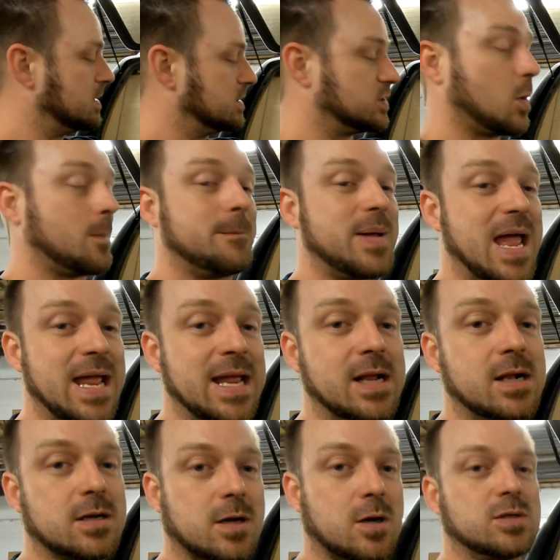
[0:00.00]
So
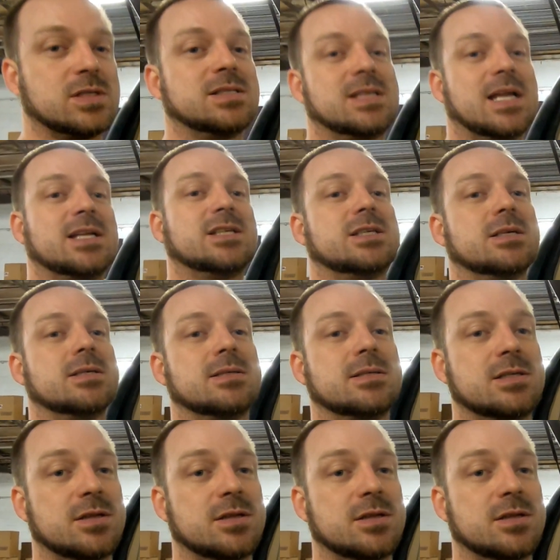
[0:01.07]
pay close attention